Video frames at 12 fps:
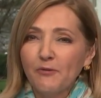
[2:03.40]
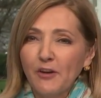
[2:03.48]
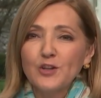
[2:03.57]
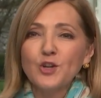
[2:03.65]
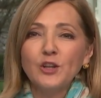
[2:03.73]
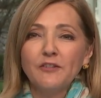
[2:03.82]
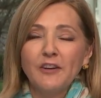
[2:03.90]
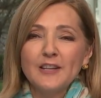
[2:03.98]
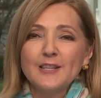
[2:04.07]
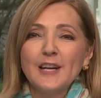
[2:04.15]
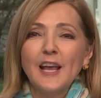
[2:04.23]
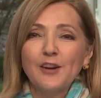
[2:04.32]
professional
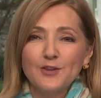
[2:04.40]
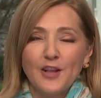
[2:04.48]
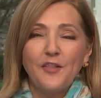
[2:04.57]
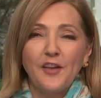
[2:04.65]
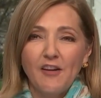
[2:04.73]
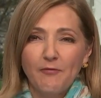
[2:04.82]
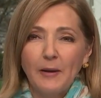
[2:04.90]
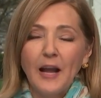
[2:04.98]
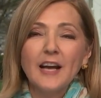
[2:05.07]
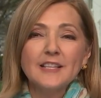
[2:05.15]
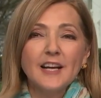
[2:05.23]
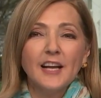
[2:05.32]
investigators on the
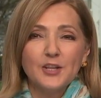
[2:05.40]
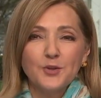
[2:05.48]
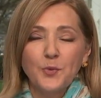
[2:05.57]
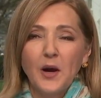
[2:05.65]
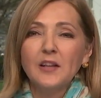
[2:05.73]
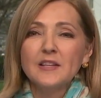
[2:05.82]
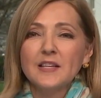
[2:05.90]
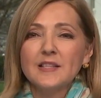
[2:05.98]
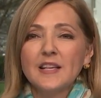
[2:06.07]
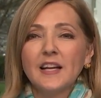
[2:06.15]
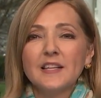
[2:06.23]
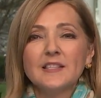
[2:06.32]
FBI side as well as the
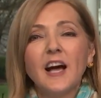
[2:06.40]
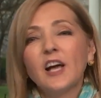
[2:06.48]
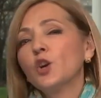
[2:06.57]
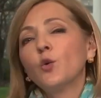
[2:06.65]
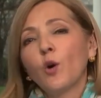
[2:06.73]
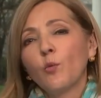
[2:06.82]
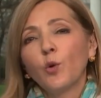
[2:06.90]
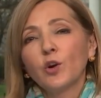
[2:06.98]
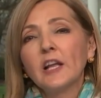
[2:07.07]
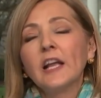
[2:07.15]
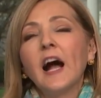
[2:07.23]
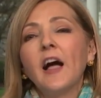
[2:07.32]
Senate side who are
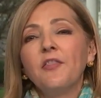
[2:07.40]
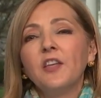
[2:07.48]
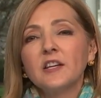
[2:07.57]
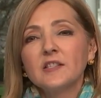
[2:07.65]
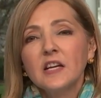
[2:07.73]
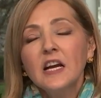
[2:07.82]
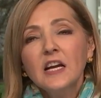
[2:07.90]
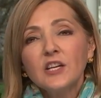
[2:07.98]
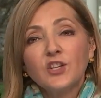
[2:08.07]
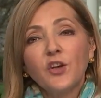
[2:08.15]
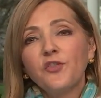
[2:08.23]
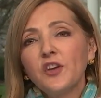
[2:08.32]
working on this.
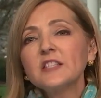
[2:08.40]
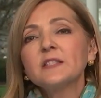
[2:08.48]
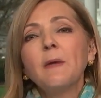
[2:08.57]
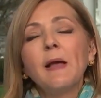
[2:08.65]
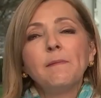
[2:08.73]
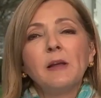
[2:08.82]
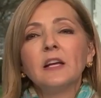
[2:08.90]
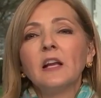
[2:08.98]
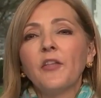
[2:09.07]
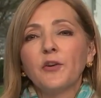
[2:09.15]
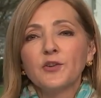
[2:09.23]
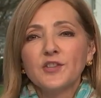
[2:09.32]
So this may be
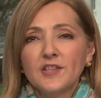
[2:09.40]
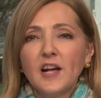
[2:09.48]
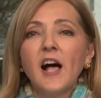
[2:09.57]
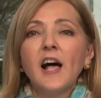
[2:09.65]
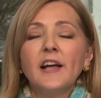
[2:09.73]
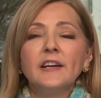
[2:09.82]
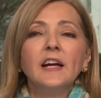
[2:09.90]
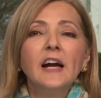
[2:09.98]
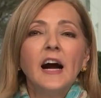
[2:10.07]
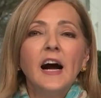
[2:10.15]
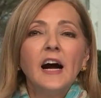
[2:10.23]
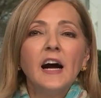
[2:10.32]
another sign
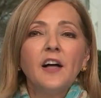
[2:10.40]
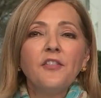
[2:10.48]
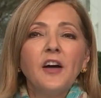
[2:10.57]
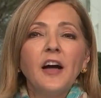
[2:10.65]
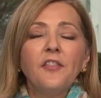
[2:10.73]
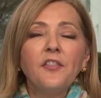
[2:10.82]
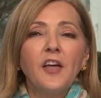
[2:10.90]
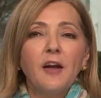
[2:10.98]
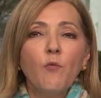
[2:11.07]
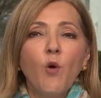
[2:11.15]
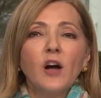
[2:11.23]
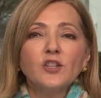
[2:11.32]
that they
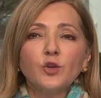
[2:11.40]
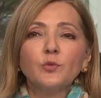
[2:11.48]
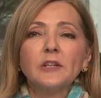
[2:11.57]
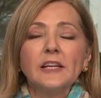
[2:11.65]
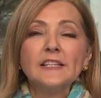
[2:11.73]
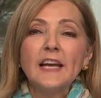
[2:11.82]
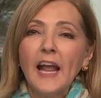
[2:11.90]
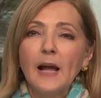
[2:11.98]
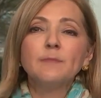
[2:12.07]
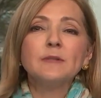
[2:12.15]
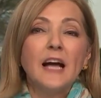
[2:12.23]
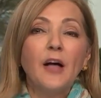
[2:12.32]
want to really
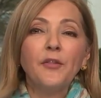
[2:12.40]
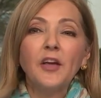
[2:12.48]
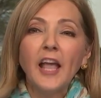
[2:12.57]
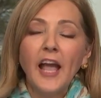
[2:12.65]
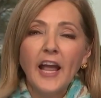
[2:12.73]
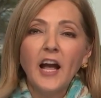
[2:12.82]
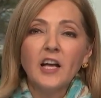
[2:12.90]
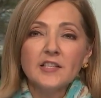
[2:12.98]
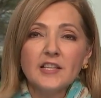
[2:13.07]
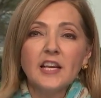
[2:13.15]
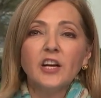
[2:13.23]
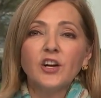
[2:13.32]
tamp down the
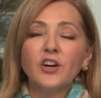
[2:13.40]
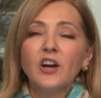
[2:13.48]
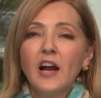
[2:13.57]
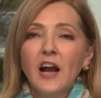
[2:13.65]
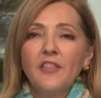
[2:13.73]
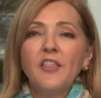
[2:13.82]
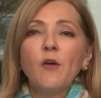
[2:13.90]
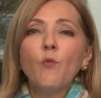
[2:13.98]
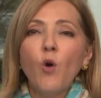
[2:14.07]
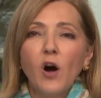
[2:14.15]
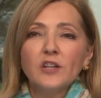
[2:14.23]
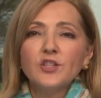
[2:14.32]
chaos here. They
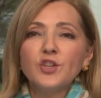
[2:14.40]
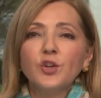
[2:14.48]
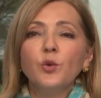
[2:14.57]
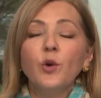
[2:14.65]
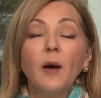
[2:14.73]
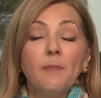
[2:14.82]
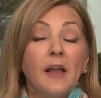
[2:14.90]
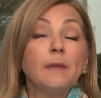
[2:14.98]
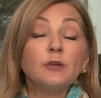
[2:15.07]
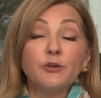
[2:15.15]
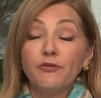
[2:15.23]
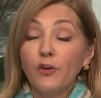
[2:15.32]
want to be
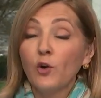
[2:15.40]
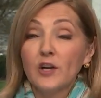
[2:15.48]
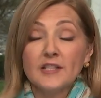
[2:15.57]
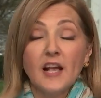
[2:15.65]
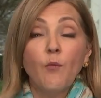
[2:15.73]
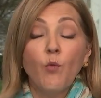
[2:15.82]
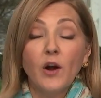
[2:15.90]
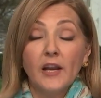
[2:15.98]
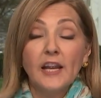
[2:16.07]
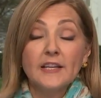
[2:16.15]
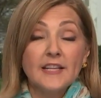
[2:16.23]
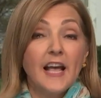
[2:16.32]
able to focus on what
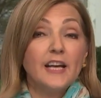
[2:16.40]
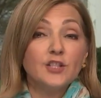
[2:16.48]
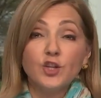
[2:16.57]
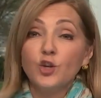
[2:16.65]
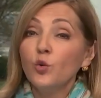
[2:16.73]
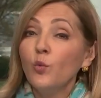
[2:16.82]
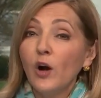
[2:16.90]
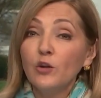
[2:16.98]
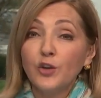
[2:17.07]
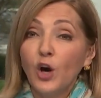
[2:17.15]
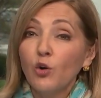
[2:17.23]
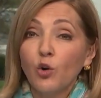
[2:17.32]
is, as you well
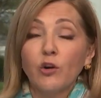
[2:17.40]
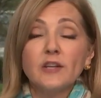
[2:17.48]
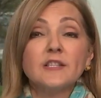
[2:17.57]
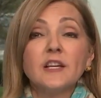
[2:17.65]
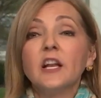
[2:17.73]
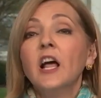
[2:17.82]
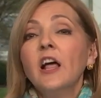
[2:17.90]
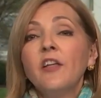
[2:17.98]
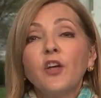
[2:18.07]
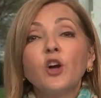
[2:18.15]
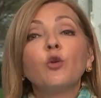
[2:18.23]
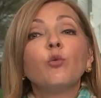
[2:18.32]
know, Kristen,
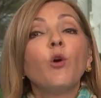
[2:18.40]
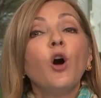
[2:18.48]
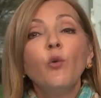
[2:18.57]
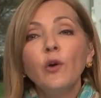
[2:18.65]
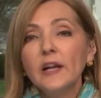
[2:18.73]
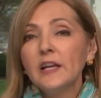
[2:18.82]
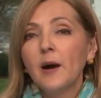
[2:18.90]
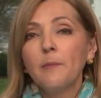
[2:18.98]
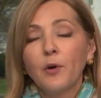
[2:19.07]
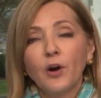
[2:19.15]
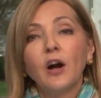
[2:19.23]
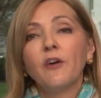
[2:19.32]
the growing
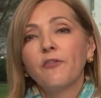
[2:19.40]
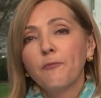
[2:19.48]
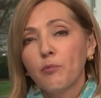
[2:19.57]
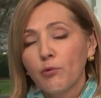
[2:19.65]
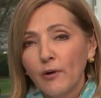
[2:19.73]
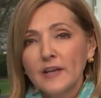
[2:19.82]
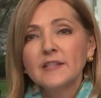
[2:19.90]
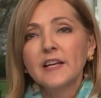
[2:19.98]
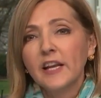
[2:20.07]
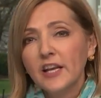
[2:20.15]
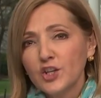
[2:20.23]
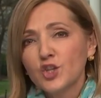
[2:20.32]
number of
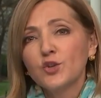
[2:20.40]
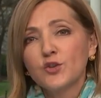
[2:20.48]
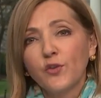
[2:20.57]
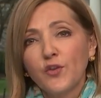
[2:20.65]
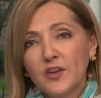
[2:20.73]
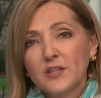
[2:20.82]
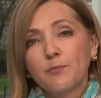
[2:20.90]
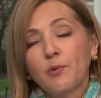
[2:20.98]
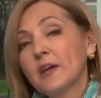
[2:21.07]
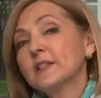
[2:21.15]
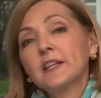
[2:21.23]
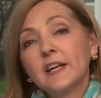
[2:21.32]
pressing issues for this
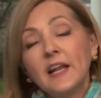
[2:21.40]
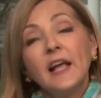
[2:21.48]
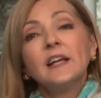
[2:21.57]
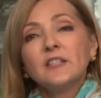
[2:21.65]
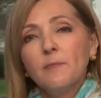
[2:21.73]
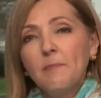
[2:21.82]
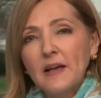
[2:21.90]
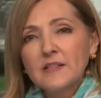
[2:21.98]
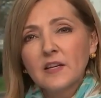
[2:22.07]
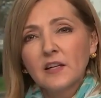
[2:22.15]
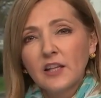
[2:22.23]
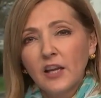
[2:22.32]
president.
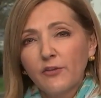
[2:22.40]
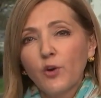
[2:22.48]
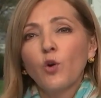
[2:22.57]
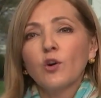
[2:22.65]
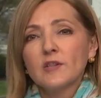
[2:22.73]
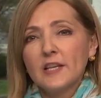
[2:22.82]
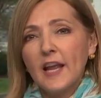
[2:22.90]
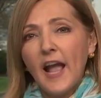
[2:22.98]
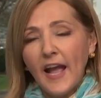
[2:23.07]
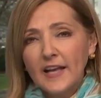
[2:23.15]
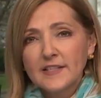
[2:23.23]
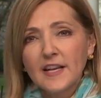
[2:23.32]
Domestically, of course, he
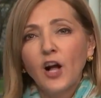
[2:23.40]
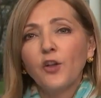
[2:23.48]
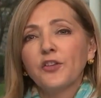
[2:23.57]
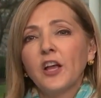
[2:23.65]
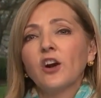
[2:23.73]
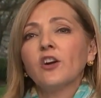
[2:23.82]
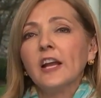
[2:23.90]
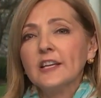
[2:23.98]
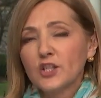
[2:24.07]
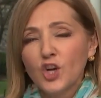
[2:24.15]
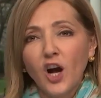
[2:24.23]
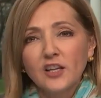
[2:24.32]
has health care.
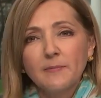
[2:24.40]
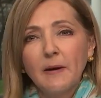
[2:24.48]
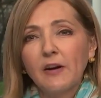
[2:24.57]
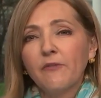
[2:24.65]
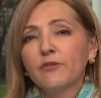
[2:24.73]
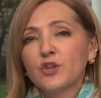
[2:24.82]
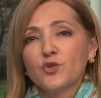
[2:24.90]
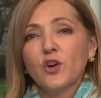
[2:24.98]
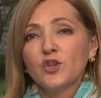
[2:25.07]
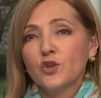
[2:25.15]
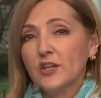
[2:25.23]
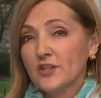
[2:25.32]
He's talked about
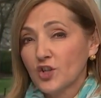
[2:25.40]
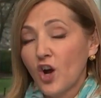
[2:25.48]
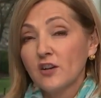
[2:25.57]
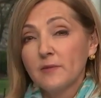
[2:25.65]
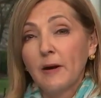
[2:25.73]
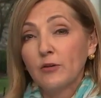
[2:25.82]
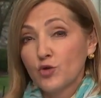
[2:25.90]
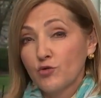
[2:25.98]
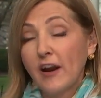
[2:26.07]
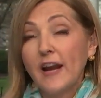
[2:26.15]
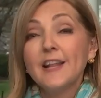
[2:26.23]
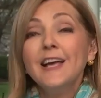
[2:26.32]
infrastructure. He's talked about
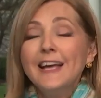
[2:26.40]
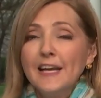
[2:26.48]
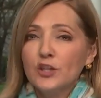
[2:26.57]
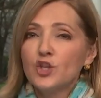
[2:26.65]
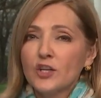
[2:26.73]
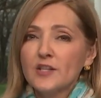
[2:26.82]
trade in